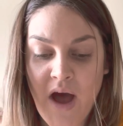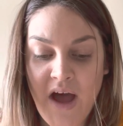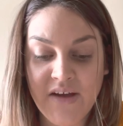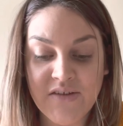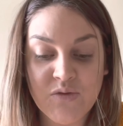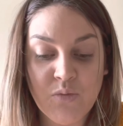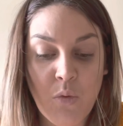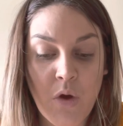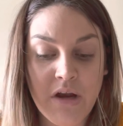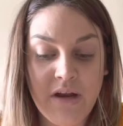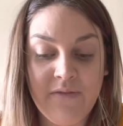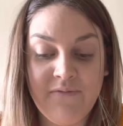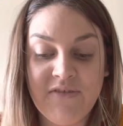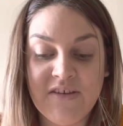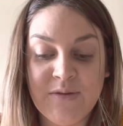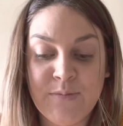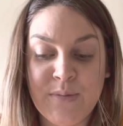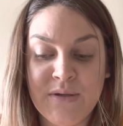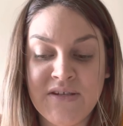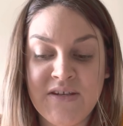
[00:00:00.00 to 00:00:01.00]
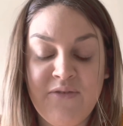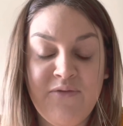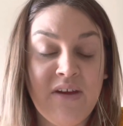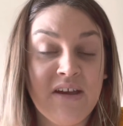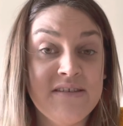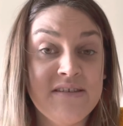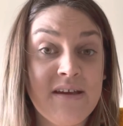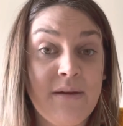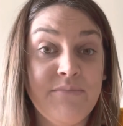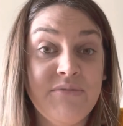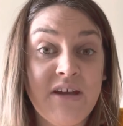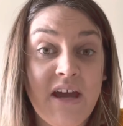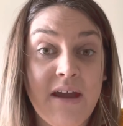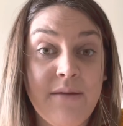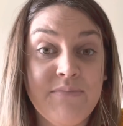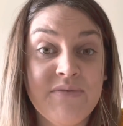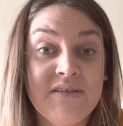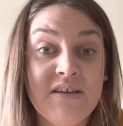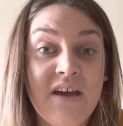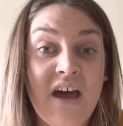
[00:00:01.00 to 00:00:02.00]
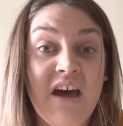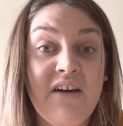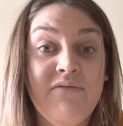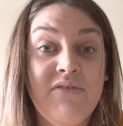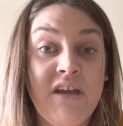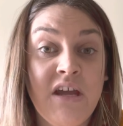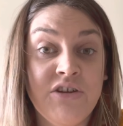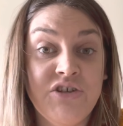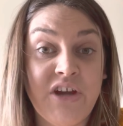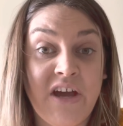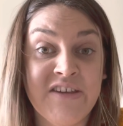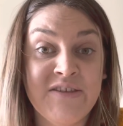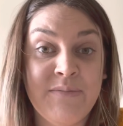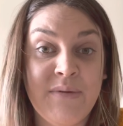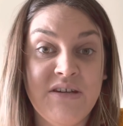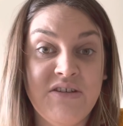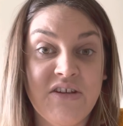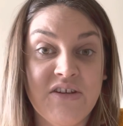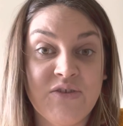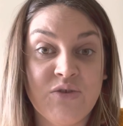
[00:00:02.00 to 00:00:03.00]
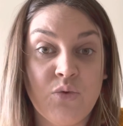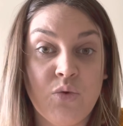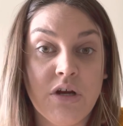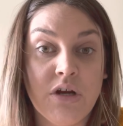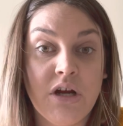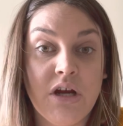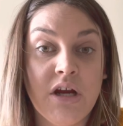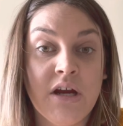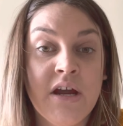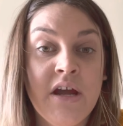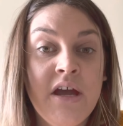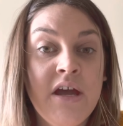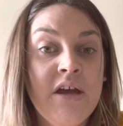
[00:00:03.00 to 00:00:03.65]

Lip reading: as one of the specific subtypes of the adjustment disorder.